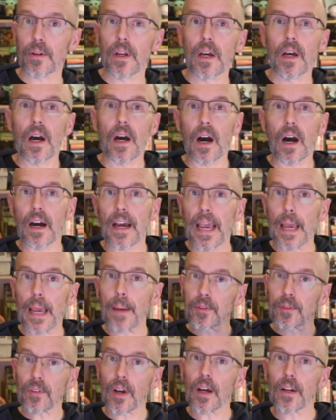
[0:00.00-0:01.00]

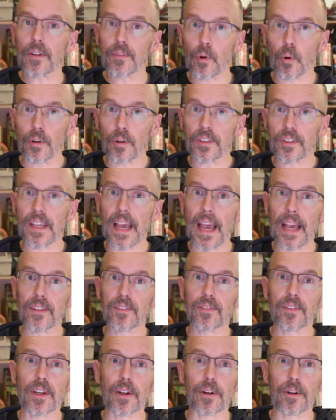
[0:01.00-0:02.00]
Amazon, of course, has
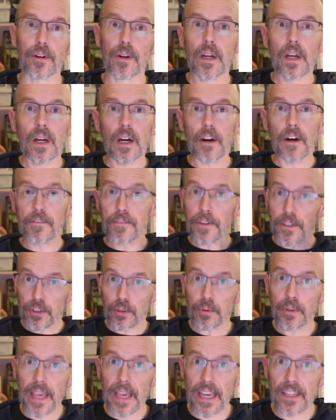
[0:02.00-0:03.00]
their official
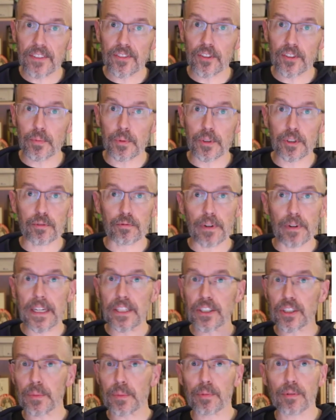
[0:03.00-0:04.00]
cases, which range
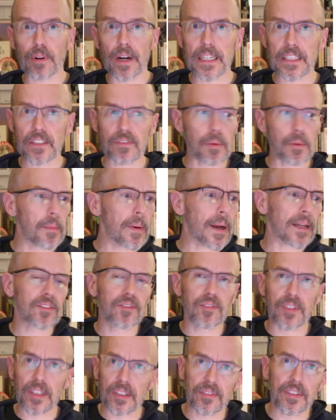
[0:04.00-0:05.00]
in price from about
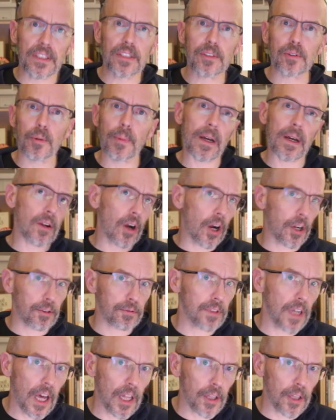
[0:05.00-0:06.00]
$60 to about
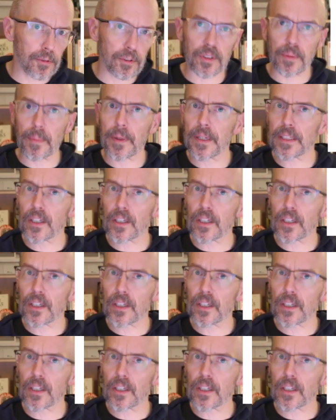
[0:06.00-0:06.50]
$100, depending on